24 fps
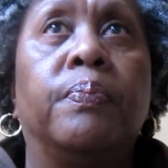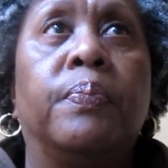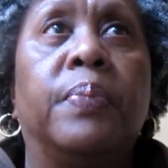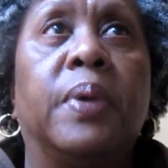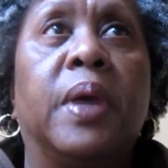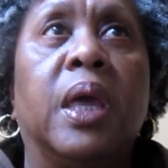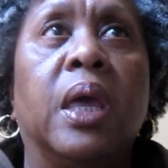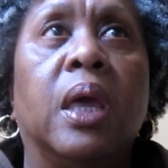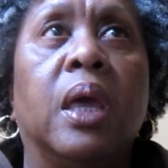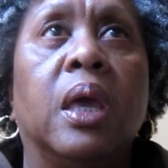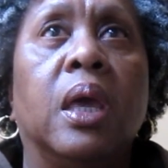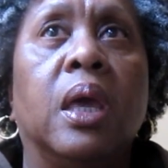
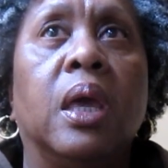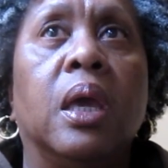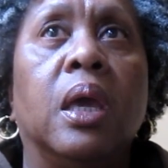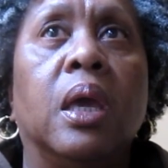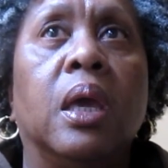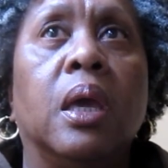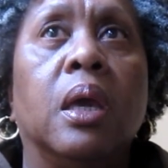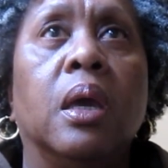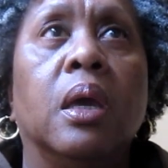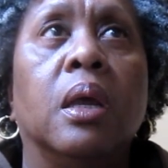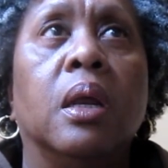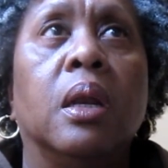
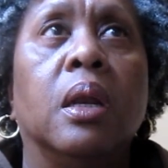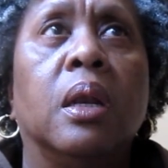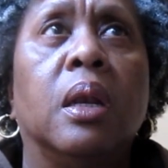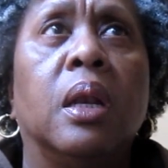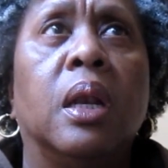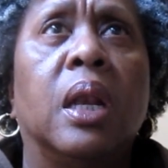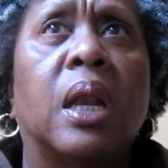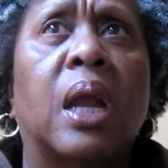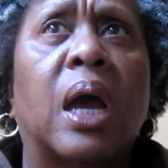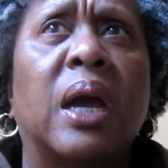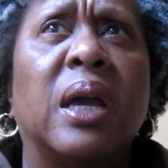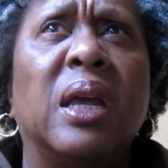
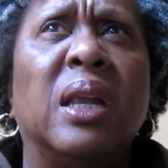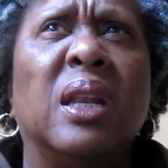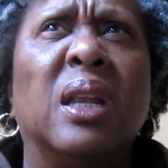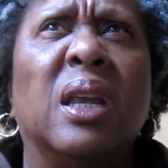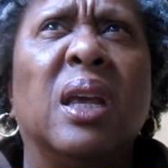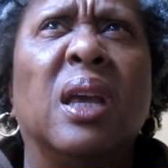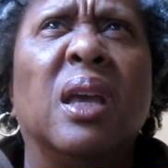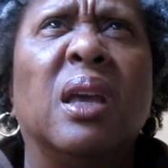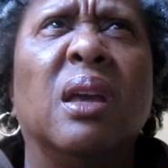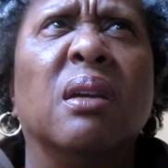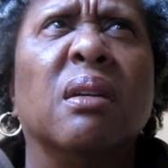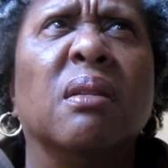
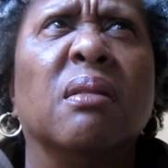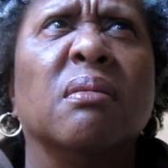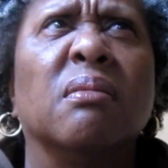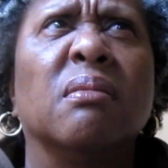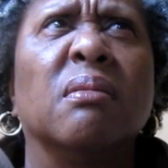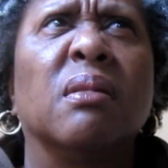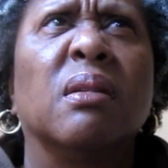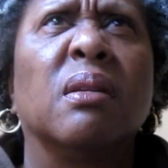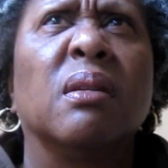P90,